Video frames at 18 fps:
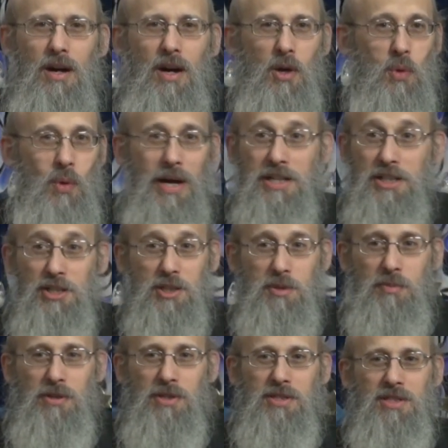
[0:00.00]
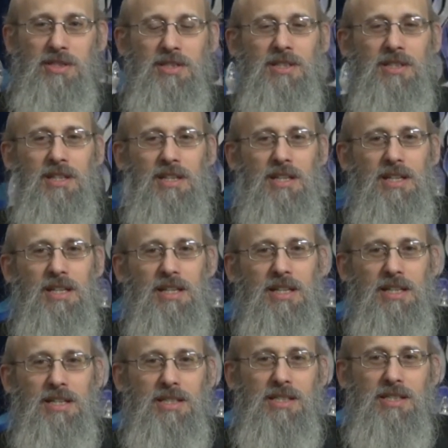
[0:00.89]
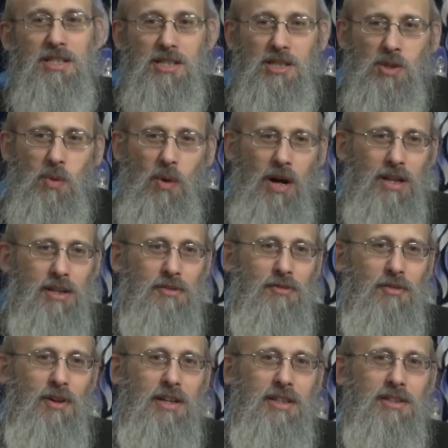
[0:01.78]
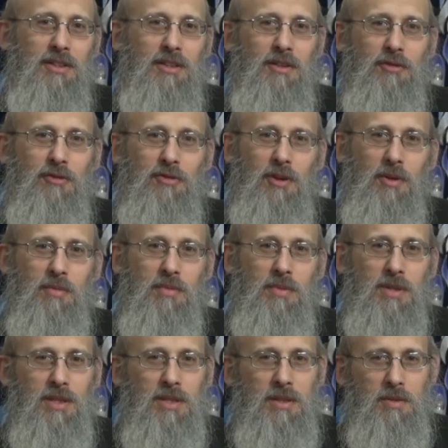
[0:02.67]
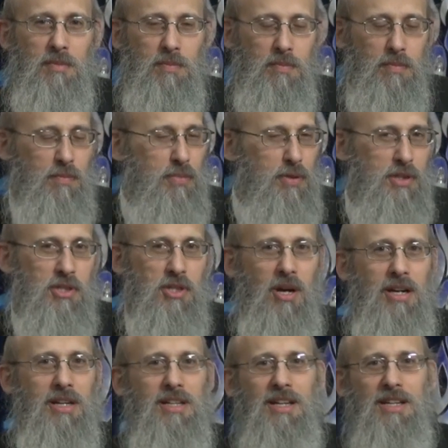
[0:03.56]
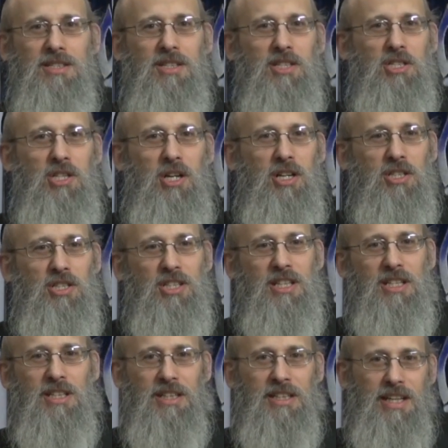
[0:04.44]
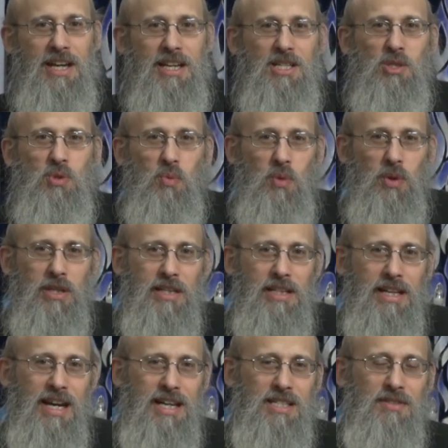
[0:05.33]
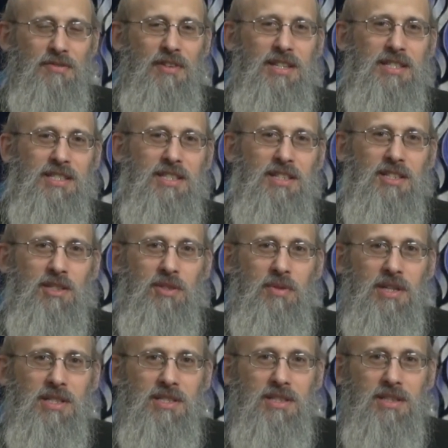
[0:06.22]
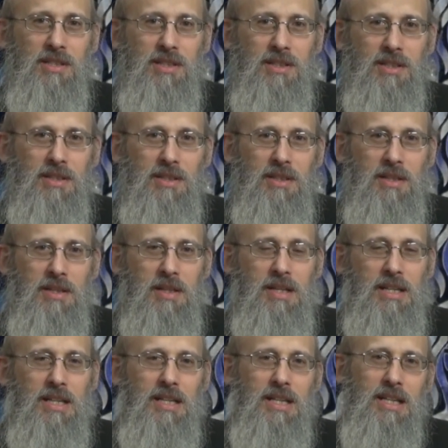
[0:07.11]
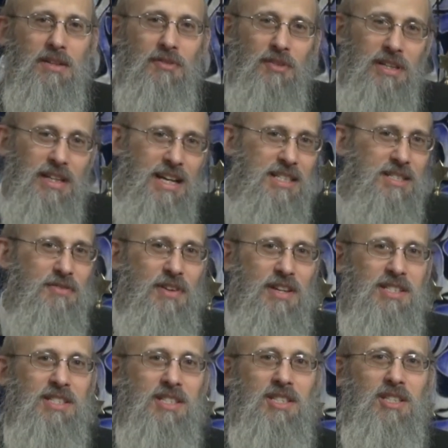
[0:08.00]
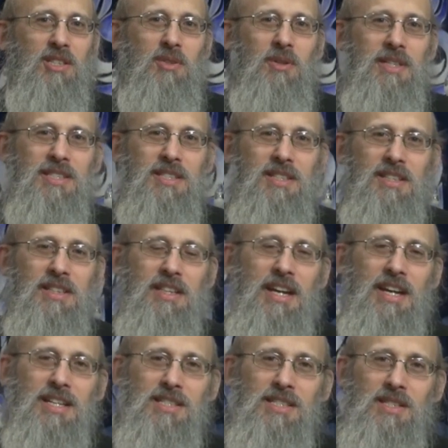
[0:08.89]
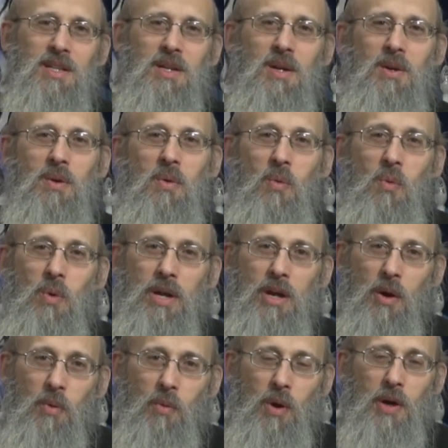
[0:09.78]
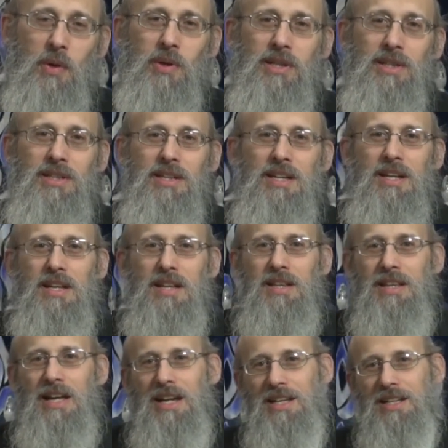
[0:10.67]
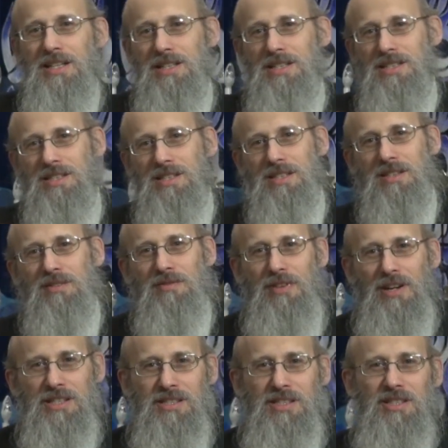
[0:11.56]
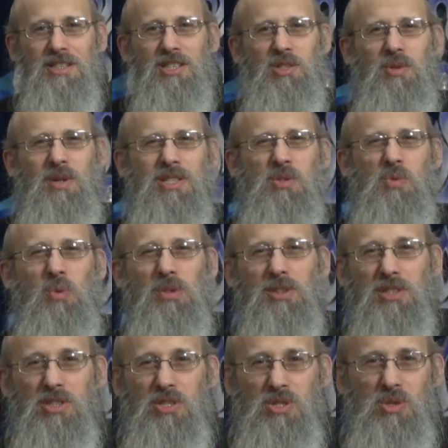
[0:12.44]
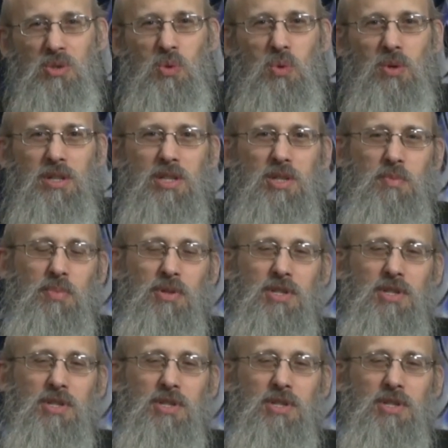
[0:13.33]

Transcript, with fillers: A righteous person is disqualified from presiding as a judge in a case where he has a vested interest. If he has a vested interest in the case, we are worried that his vested interest will distort his